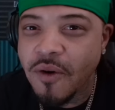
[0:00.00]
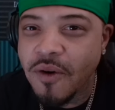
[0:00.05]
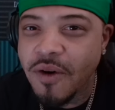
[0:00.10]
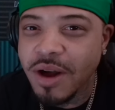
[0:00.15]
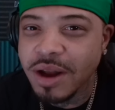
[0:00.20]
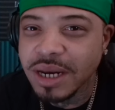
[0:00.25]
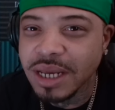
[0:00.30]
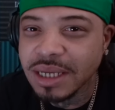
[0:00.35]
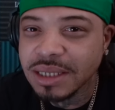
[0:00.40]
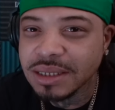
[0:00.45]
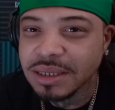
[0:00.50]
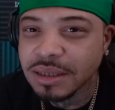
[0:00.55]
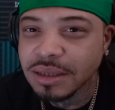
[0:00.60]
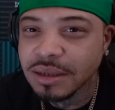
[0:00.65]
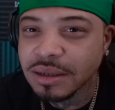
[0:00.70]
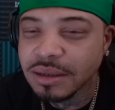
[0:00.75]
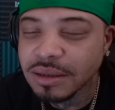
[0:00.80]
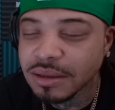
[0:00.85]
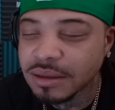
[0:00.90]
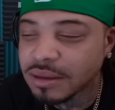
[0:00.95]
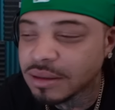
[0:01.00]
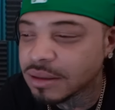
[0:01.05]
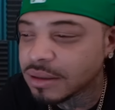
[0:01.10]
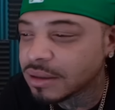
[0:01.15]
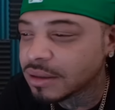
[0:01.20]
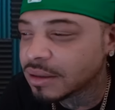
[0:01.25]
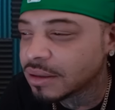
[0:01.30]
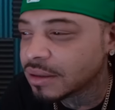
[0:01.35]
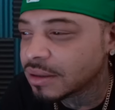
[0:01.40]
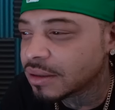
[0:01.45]
and that's it.
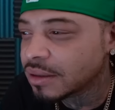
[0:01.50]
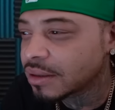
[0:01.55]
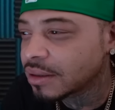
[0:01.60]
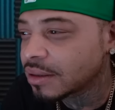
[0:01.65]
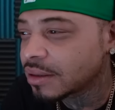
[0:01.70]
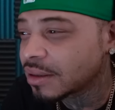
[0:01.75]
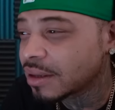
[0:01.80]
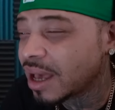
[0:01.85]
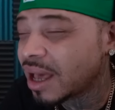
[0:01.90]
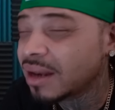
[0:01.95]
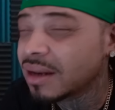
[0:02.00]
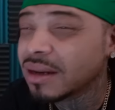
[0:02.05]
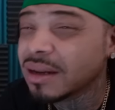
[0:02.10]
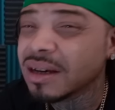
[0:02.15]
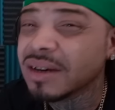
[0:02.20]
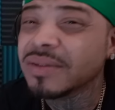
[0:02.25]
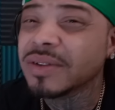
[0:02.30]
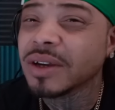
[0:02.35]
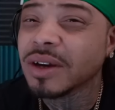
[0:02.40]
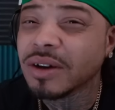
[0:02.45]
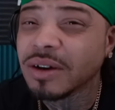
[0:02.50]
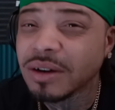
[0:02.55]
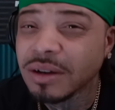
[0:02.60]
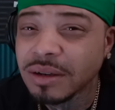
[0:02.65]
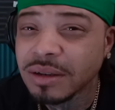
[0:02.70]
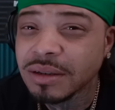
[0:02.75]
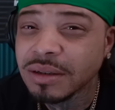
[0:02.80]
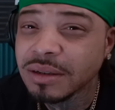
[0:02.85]
I love y'all.